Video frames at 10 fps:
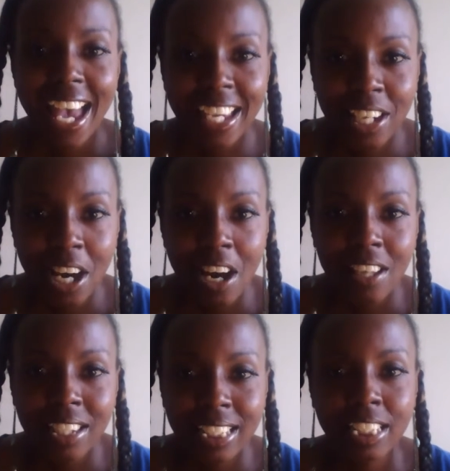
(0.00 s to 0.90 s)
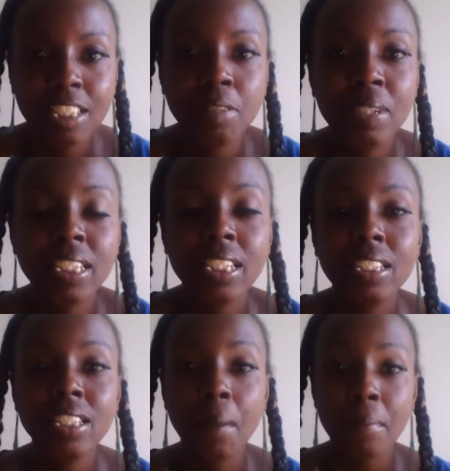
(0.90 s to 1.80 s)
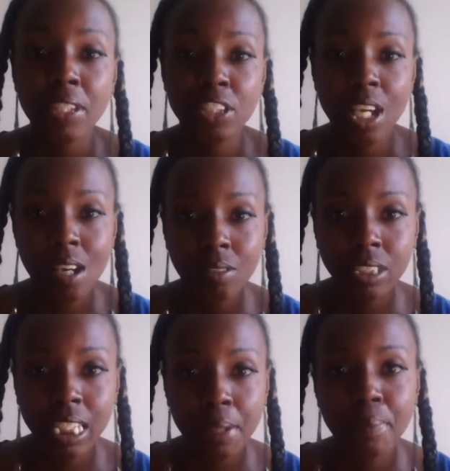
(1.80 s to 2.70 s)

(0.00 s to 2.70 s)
Hey y'all, this is Mrs. Mignon T.